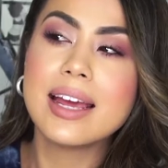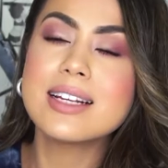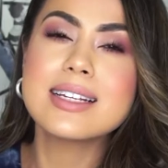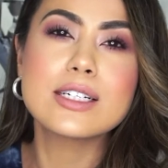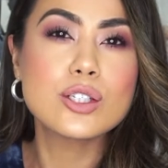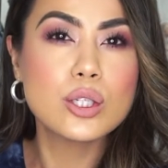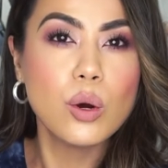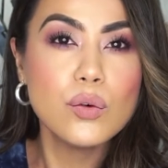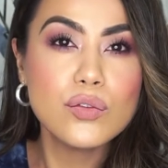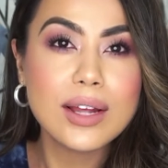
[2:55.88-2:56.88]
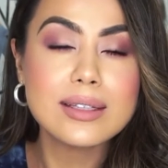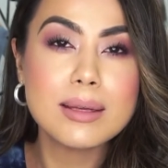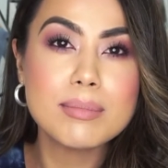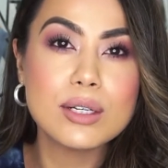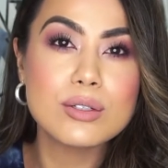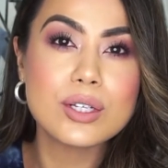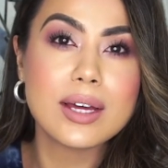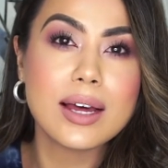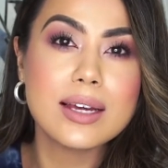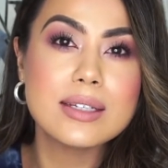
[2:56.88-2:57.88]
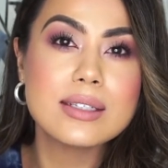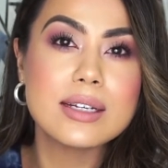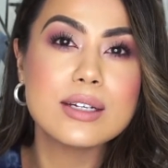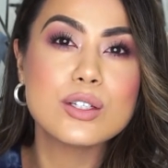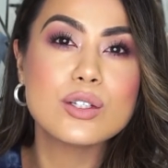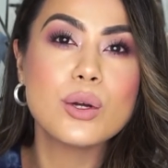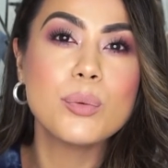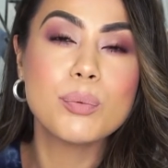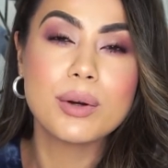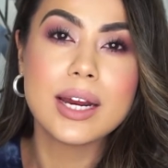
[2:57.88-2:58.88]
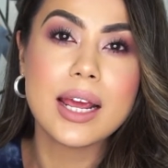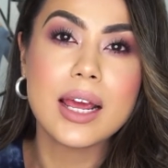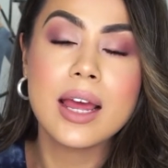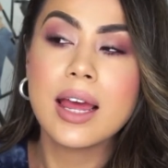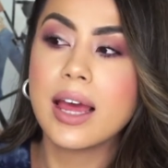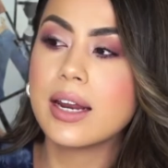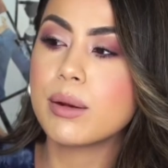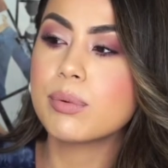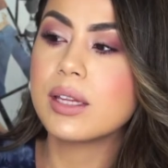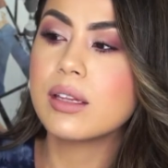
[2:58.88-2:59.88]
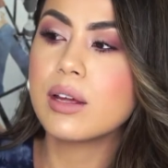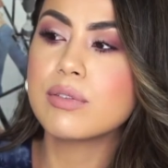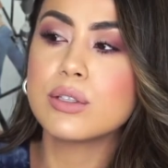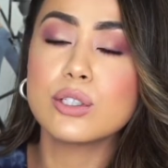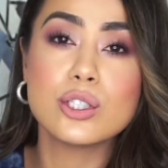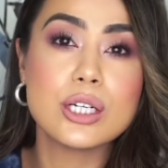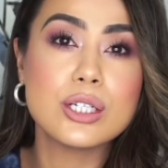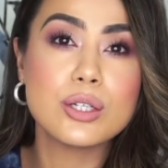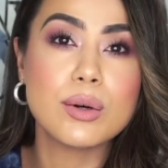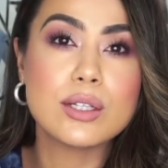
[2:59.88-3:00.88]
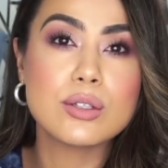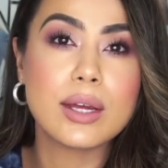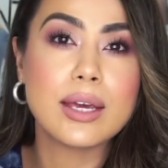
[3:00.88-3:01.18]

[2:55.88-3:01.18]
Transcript: It is like so finely milled, you guys. It is so pretty. And I really love the sheen to it. So I